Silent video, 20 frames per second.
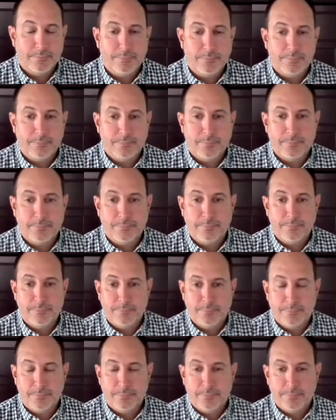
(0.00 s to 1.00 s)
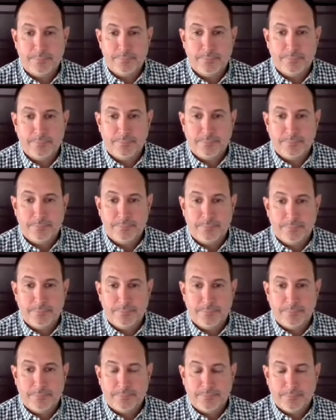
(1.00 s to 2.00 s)

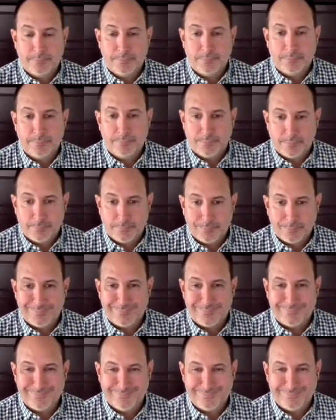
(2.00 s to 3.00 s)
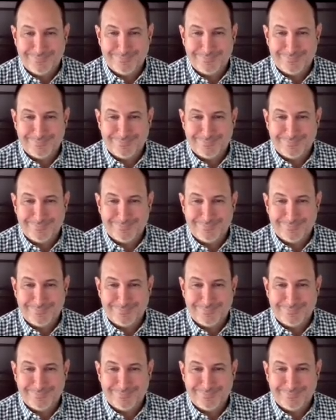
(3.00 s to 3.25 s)
(not speaking)